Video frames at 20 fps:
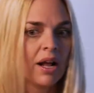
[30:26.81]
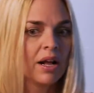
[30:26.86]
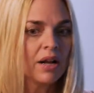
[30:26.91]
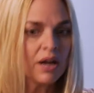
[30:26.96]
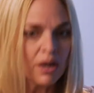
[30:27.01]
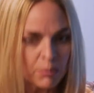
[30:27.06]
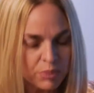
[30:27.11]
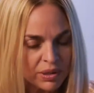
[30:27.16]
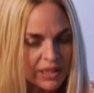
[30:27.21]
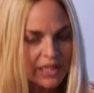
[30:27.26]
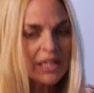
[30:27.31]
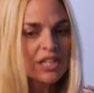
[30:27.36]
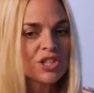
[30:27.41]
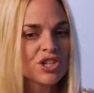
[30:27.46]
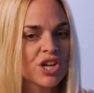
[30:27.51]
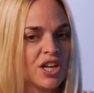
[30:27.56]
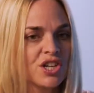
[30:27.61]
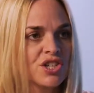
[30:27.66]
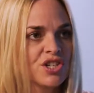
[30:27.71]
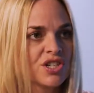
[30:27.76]
Completely
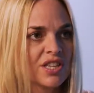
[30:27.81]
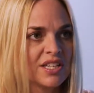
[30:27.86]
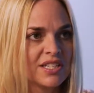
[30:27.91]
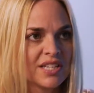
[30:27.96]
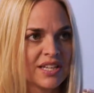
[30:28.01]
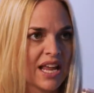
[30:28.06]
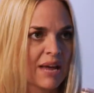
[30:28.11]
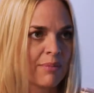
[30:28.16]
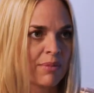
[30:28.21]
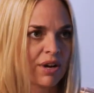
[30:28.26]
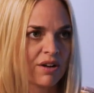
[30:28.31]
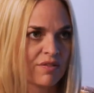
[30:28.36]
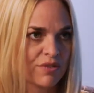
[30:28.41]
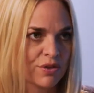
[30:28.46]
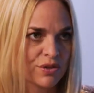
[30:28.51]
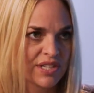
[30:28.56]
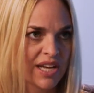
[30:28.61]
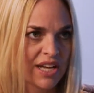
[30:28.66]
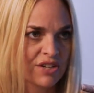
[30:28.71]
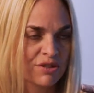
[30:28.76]
changed the dynamic of
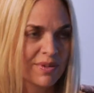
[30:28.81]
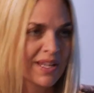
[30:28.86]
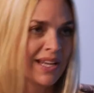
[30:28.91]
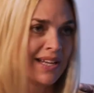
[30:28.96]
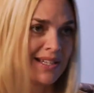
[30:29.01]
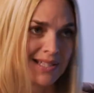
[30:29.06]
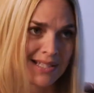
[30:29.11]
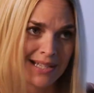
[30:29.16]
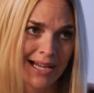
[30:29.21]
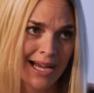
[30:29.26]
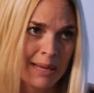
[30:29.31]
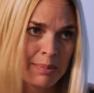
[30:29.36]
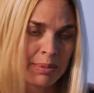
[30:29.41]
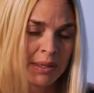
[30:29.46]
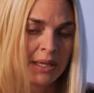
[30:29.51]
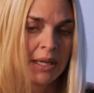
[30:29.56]
those tantrums. They didn't stop,